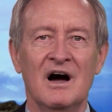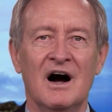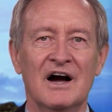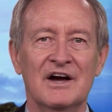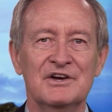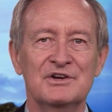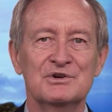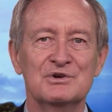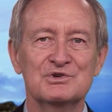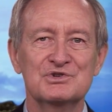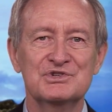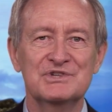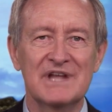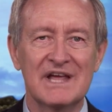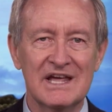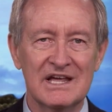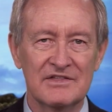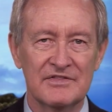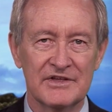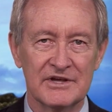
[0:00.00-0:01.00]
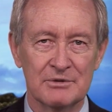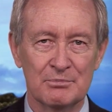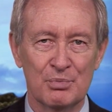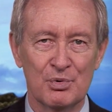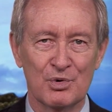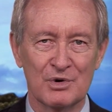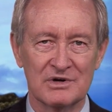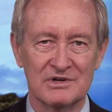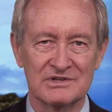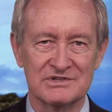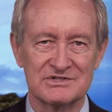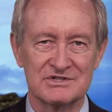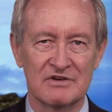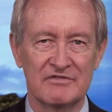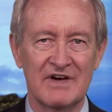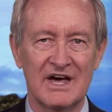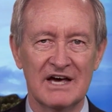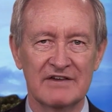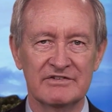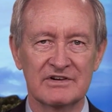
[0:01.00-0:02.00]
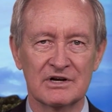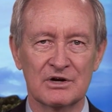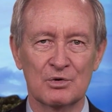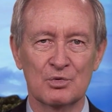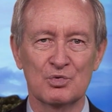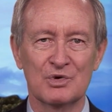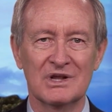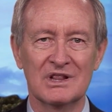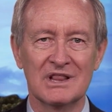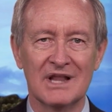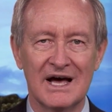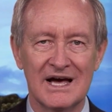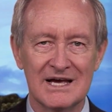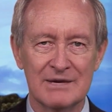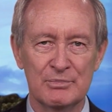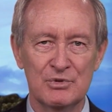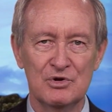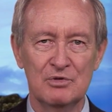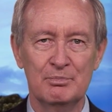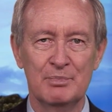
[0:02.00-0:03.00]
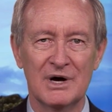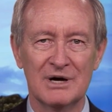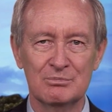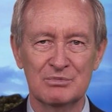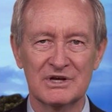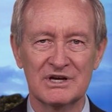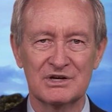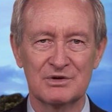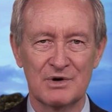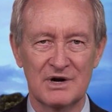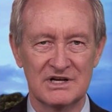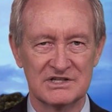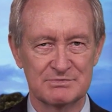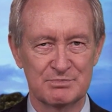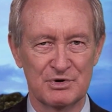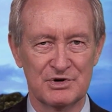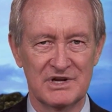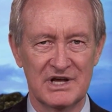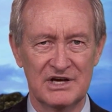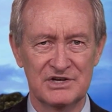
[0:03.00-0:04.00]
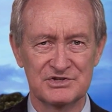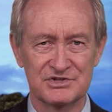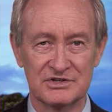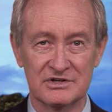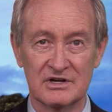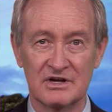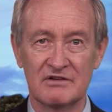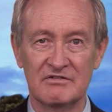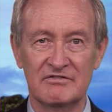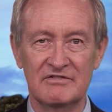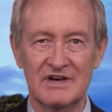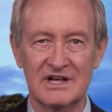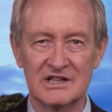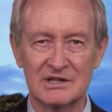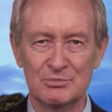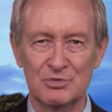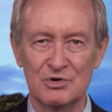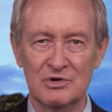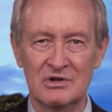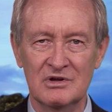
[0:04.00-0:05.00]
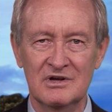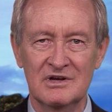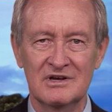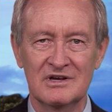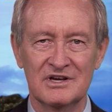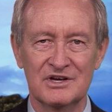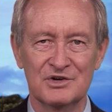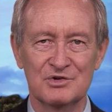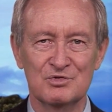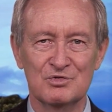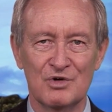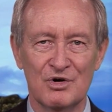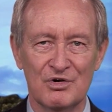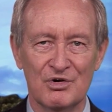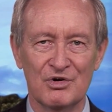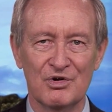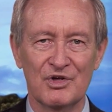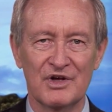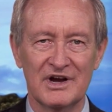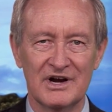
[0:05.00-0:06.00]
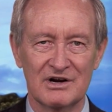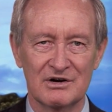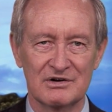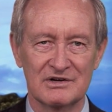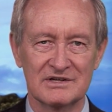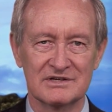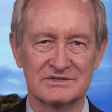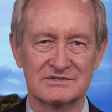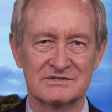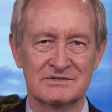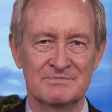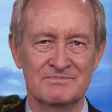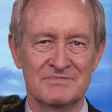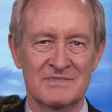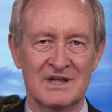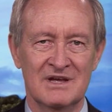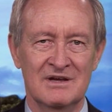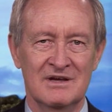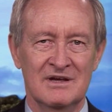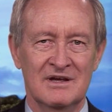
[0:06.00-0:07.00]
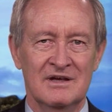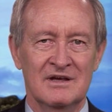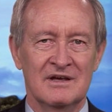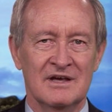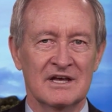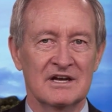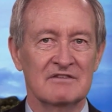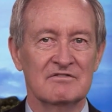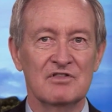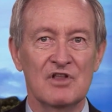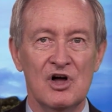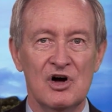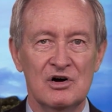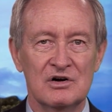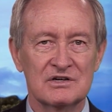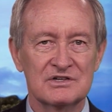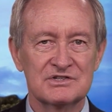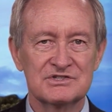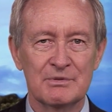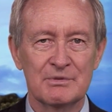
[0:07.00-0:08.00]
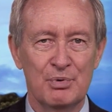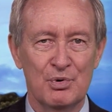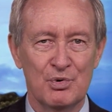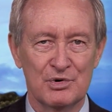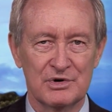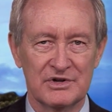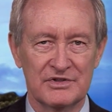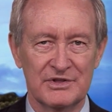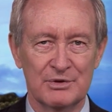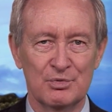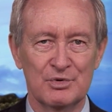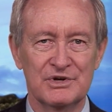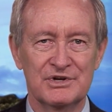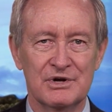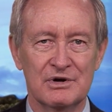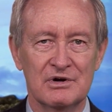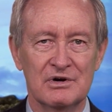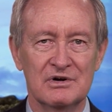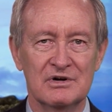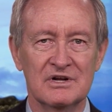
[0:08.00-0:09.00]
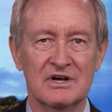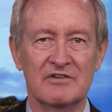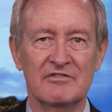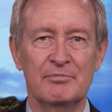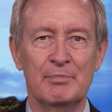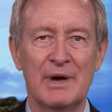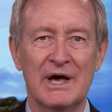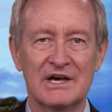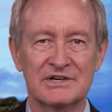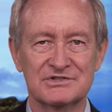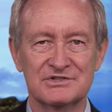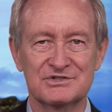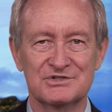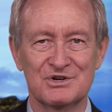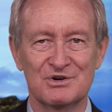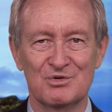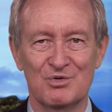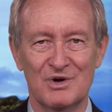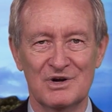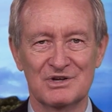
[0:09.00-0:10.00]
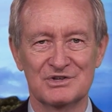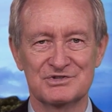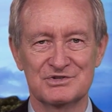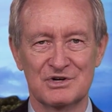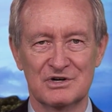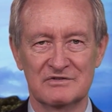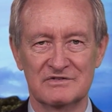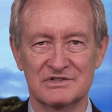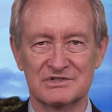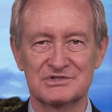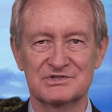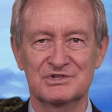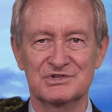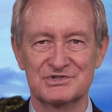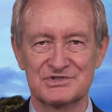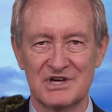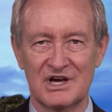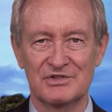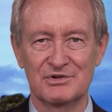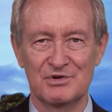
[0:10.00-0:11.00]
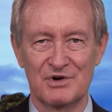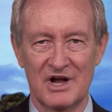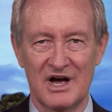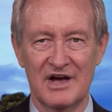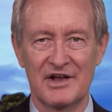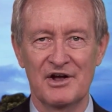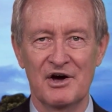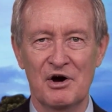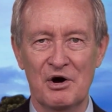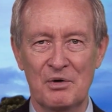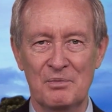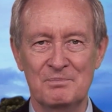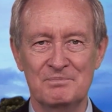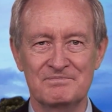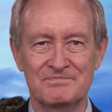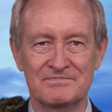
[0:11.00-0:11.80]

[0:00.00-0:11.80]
I understand the importance of having reliable public transportation available in rural areas, and have long supported the return of passenger rail service to southern Idaho.